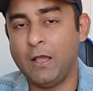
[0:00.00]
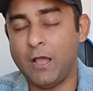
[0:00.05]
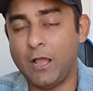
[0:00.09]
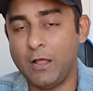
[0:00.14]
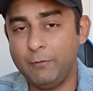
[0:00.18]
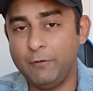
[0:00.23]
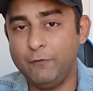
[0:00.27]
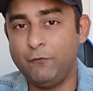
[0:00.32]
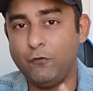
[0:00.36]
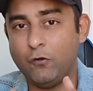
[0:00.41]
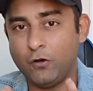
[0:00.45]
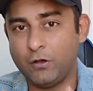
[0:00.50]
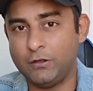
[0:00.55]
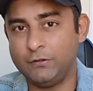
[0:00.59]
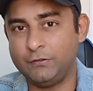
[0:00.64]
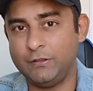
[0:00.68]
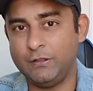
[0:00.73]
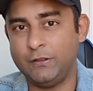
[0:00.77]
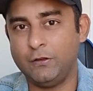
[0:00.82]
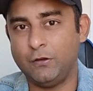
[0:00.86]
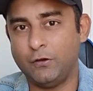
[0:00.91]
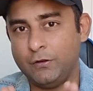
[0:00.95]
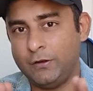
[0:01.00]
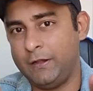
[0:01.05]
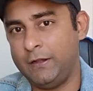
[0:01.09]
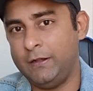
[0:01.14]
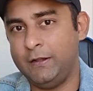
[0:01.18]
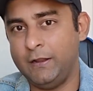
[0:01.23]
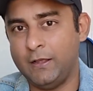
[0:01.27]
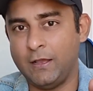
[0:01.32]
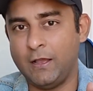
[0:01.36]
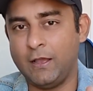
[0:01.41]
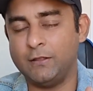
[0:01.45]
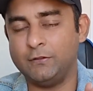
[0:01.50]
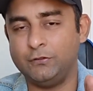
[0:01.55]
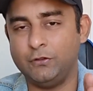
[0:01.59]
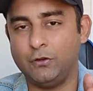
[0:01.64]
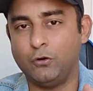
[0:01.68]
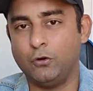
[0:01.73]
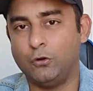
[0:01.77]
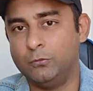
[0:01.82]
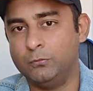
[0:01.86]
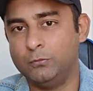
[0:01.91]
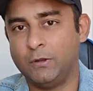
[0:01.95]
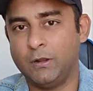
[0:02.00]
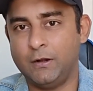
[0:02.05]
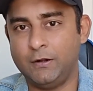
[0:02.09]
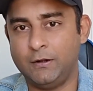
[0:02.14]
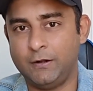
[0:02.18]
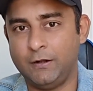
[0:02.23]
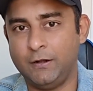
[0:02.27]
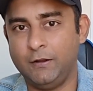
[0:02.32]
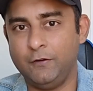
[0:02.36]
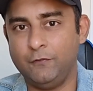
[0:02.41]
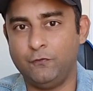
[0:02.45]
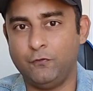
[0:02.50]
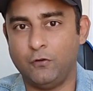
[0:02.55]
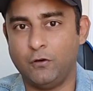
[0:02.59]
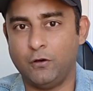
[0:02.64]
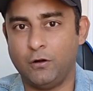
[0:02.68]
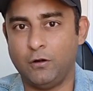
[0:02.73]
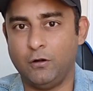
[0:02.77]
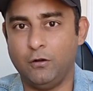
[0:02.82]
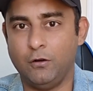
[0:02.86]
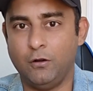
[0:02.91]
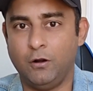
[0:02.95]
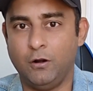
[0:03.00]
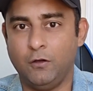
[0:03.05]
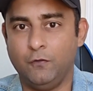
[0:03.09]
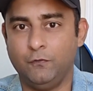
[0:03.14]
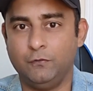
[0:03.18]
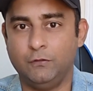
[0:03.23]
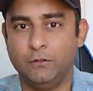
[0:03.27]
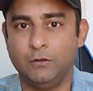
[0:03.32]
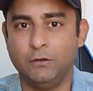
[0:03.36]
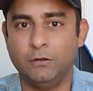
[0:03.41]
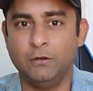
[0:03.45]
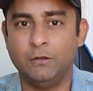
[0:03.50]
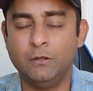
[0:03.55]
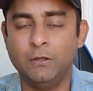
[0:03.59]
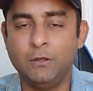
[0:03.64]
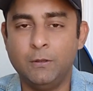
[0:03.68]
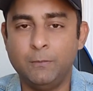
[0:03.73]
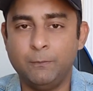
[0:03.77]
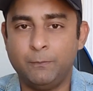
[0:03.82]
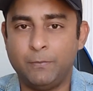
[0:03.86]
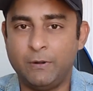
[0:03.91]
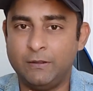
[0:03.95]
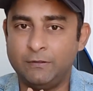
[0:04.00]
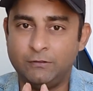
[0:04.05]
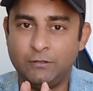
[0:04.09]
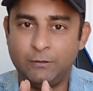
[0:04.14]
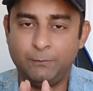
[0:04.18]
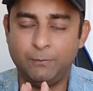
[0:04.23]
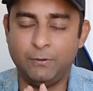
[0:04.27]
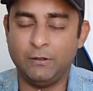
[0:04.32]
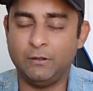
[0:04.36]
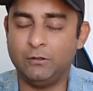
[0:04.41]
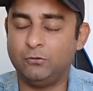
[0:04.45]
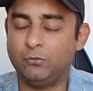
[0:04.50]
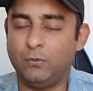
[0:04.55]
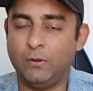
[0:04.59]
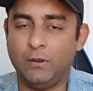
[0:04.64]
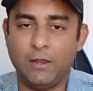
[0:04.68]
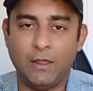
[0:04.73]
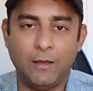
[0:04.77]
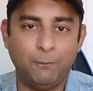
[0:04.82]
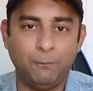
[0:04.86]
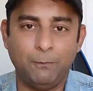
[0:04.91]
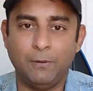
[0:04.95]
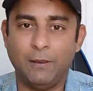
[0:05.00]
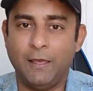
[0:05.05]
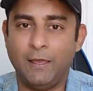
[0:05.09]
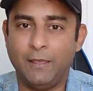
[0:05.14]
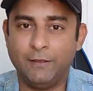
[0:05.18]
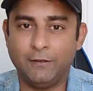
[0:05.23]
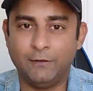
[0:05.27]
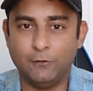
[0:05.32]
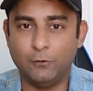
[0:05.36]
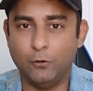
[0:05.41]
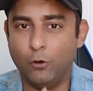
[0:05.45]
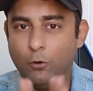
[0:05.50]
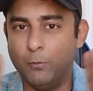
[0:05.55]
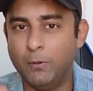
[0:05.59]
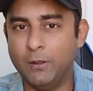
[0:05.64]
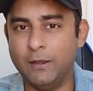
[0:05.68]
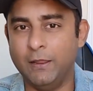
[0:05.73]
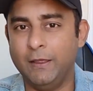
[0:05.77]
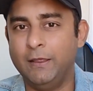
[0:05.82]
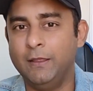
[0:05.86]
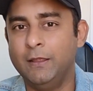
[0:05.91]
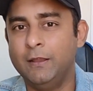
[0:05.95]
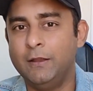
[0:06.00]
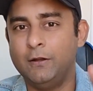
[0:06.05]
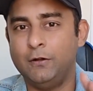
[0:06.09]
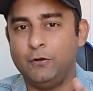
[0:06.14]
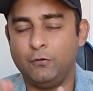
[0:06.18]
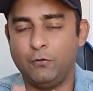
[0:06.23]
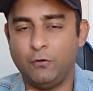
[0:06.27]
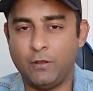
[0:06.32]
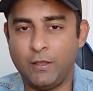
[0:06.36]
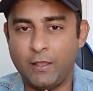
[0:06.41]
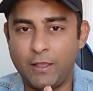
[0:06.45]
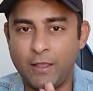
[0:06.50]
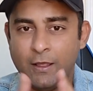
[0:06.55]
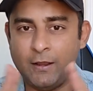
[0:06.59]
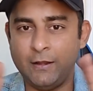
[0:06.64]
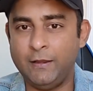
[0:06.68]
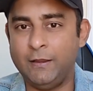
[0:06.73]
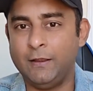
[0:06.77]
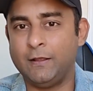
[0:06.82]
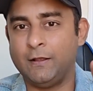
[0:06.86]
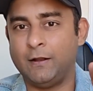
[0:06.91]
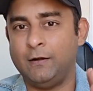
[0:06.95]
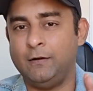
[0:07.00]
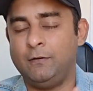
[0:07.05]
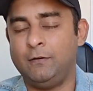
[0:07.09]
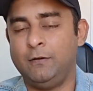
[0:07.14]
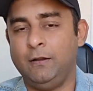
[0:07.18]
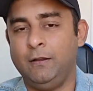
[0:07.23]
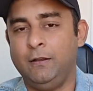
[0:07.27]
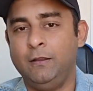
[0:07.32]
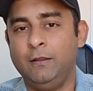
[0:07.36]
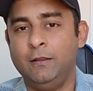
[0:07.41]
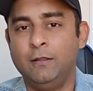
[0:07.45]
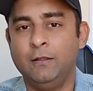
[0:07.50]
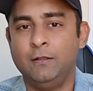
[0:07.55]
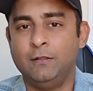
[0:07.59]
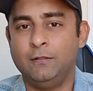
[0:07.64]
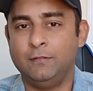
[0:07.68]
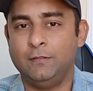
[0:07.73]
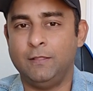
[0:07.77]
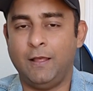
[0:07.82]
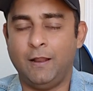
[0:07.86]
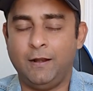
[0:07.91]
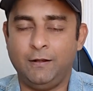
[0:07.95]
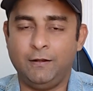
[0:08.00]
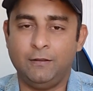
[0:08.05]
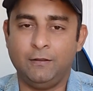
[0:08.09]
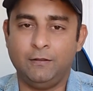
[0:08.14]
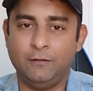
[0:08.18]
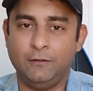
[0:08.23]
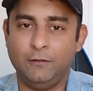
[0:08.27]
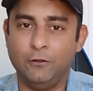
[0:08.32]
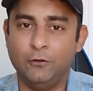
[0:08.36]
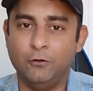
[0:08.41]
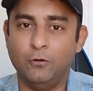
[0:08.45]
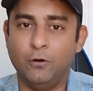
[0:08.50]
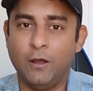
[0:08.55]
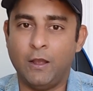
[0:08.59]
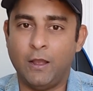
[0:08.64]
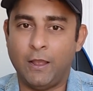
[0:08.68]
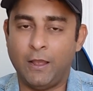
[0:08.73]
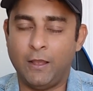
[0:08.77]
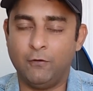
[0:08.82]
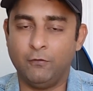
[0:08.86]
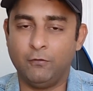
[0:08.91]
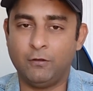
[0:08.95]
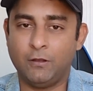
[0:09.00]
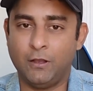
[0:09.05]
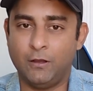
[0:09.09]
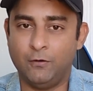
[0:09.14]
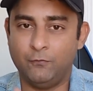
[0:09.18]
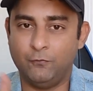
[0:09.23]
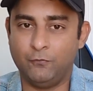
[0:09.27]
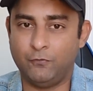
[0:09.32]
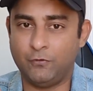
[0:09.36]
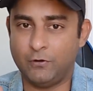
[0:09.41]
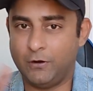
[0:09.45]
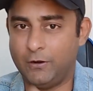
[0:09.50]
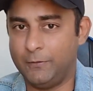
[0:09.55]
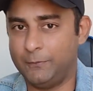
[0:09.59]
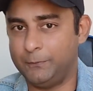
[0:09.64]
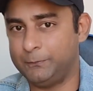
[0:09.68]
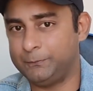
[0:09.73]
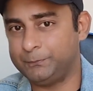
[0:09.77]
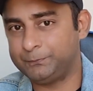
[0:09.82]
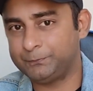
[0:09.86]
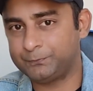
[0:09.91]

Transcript: I'll be focusing on India as your home country, for a lot of the principles will apply globally to any country that you have come from.